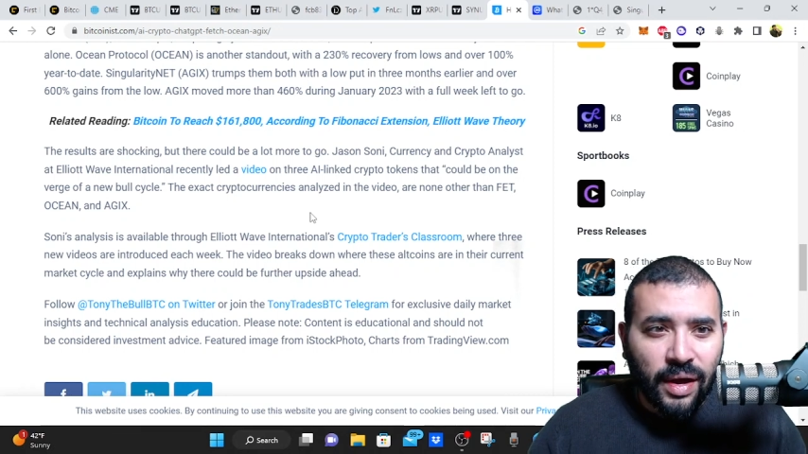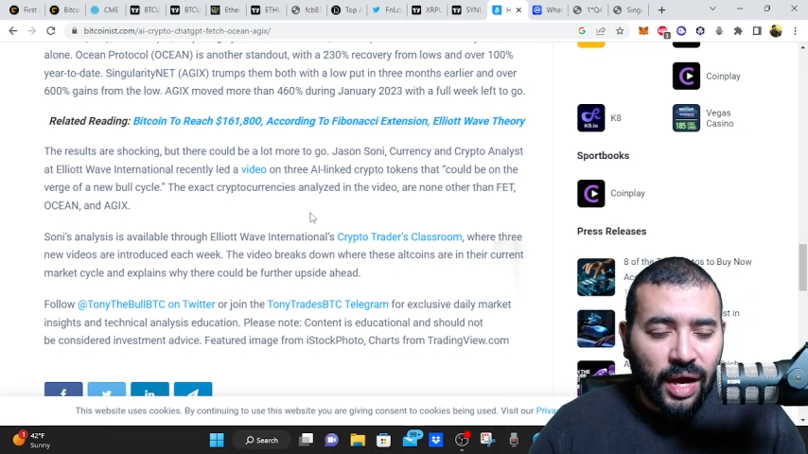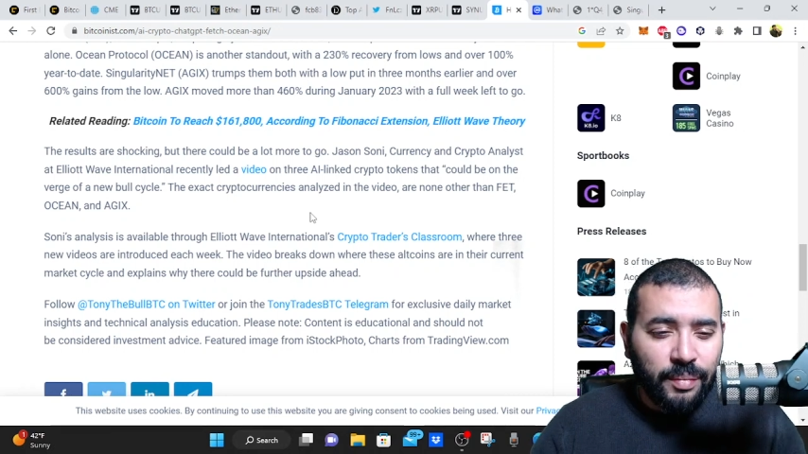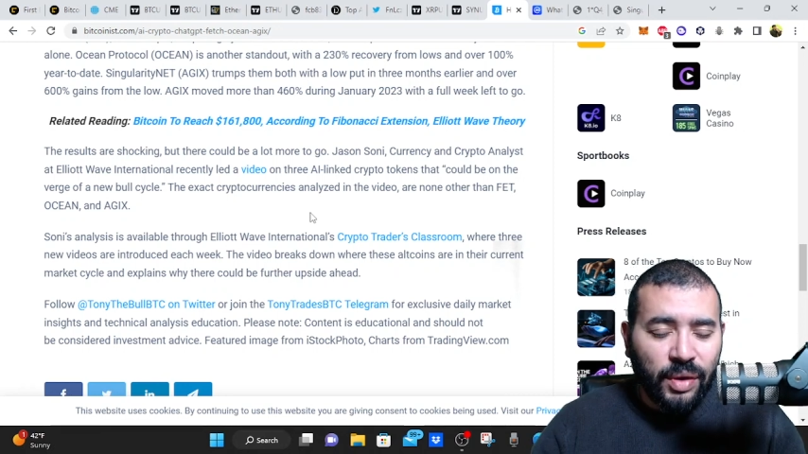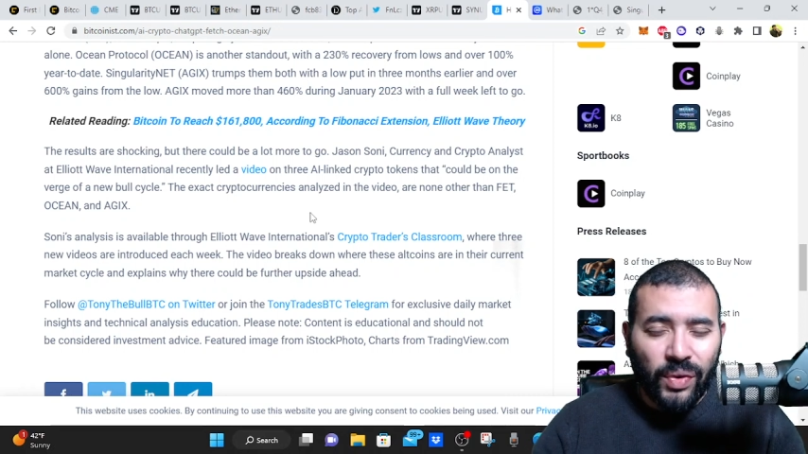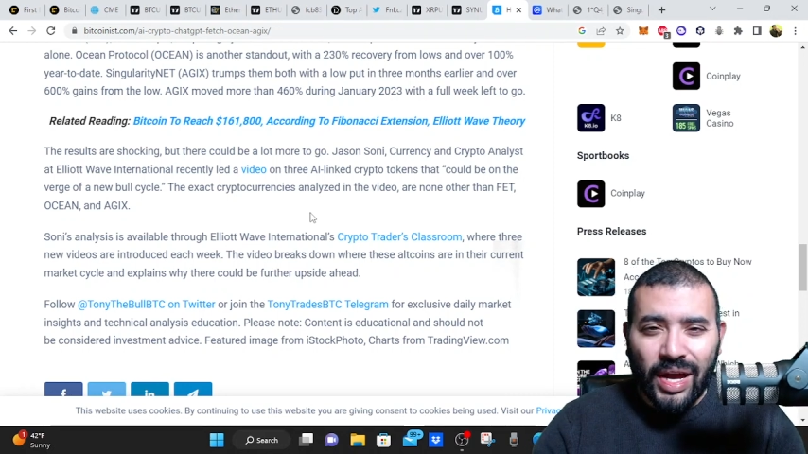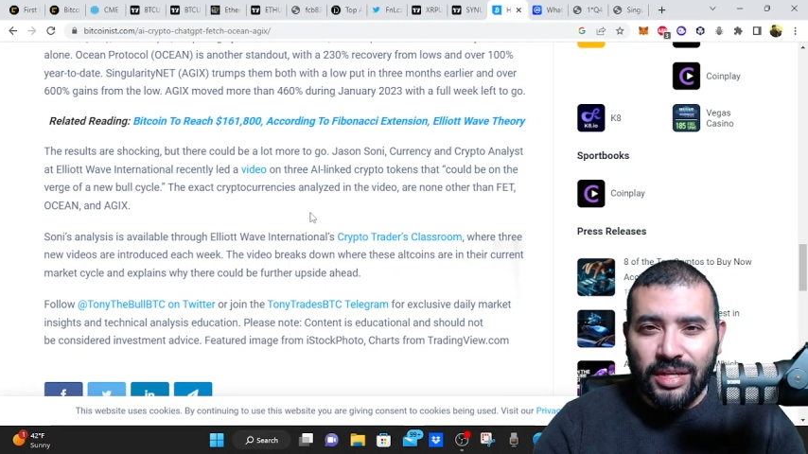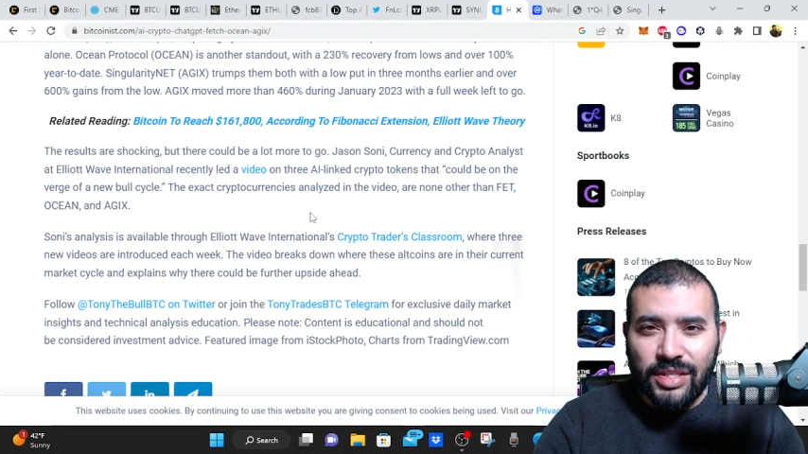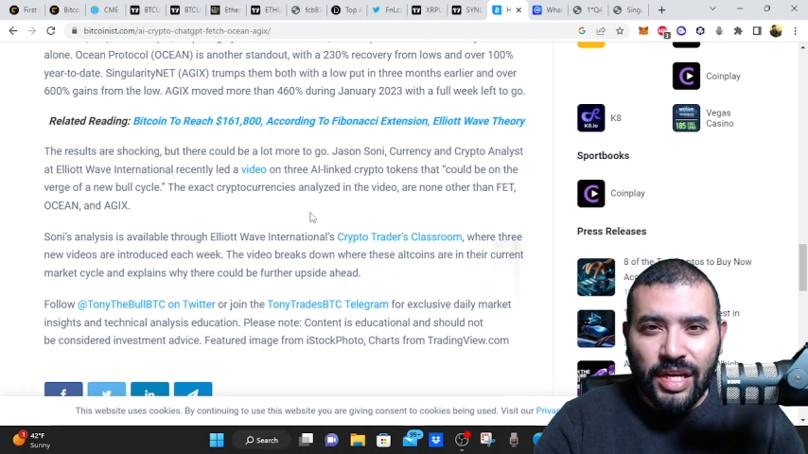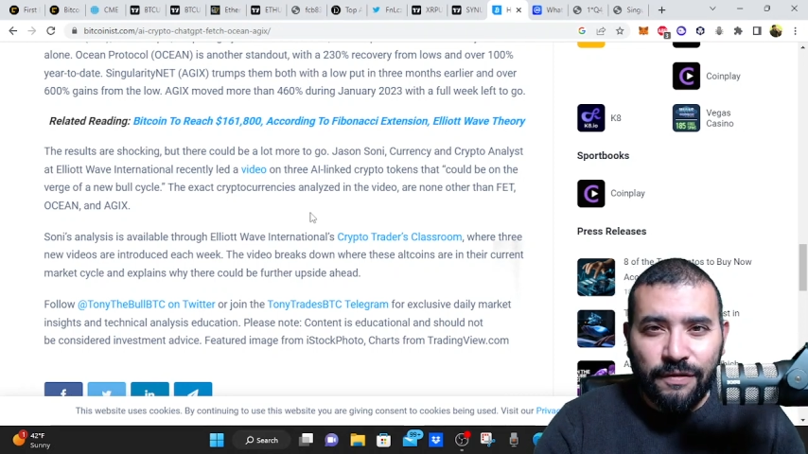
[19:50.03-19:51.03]
I mean, we
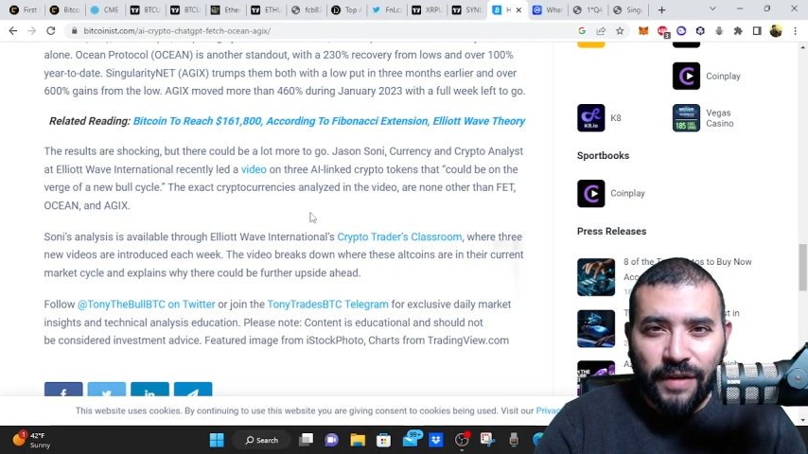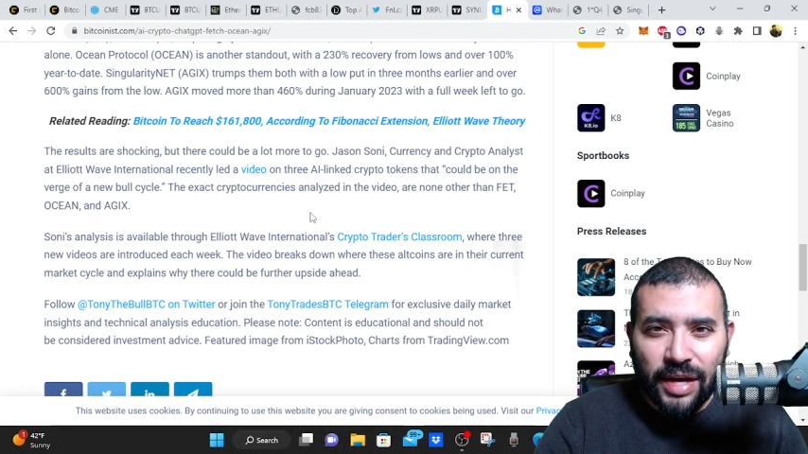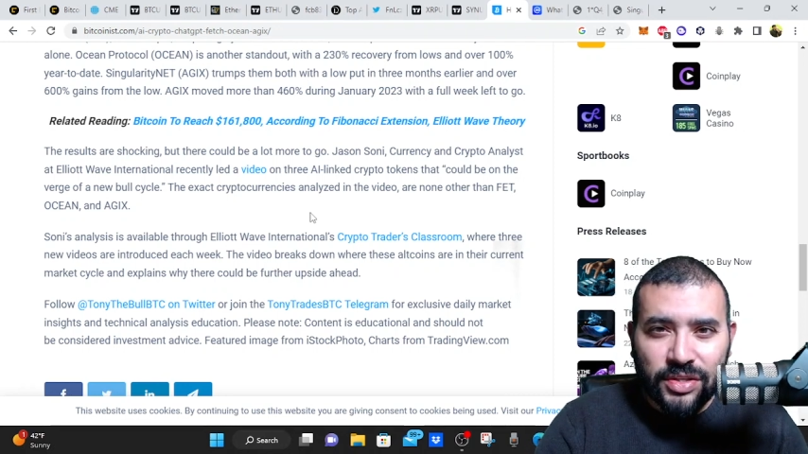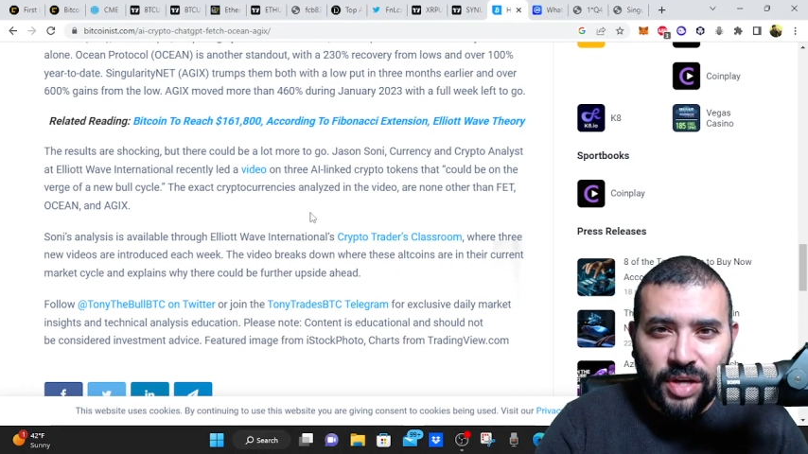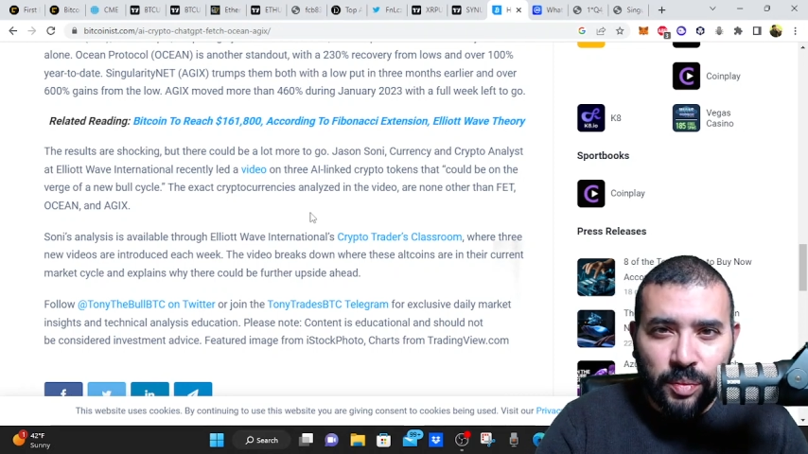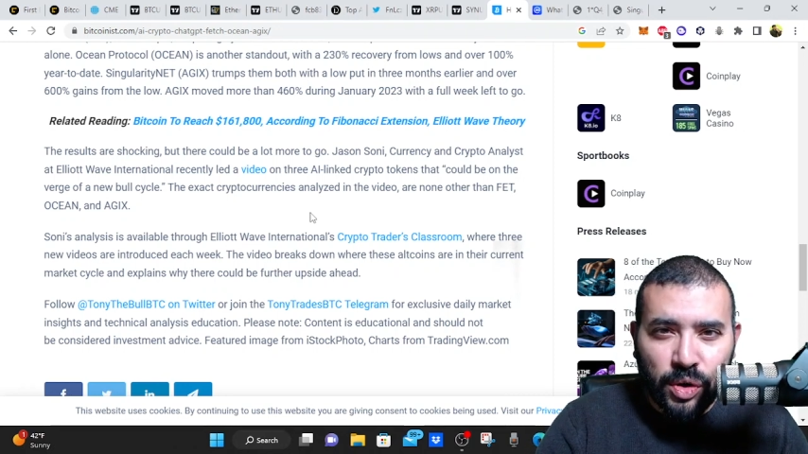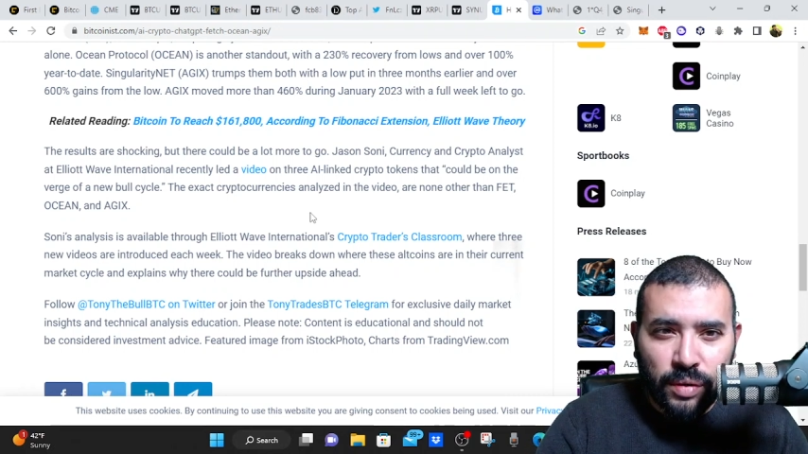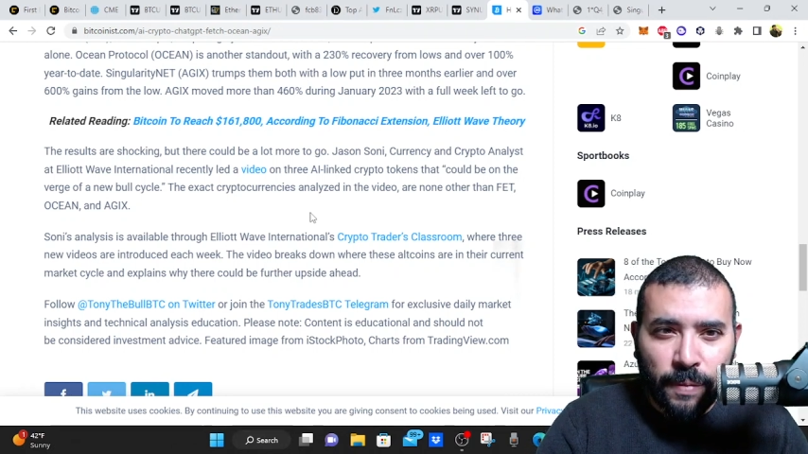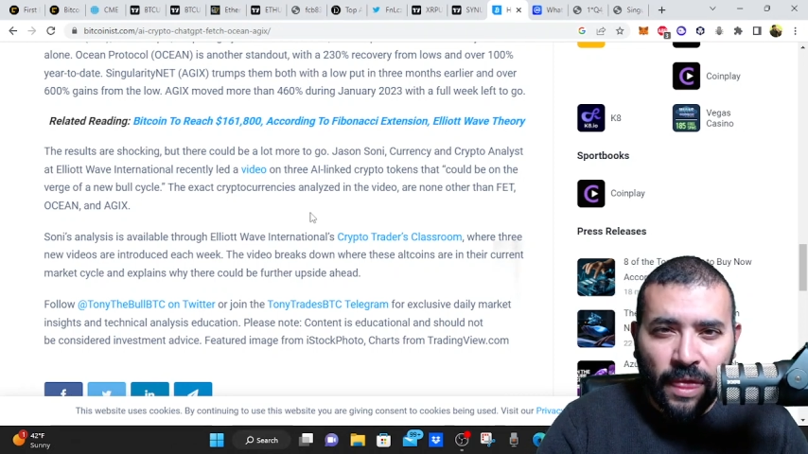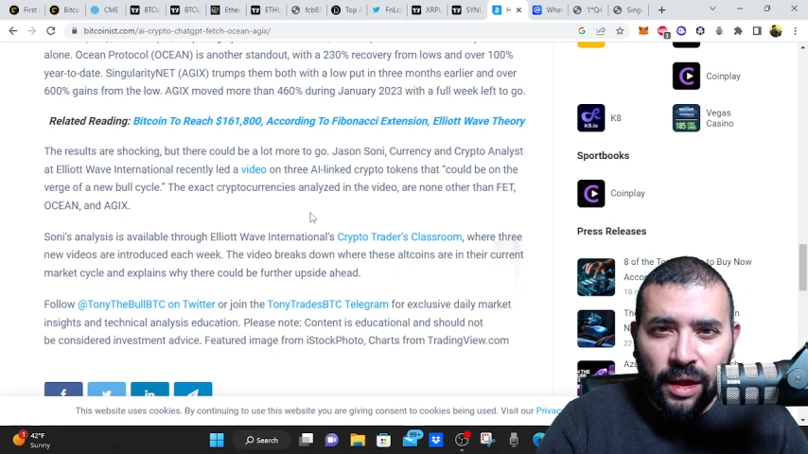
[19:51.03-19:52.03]
had DeFi summer.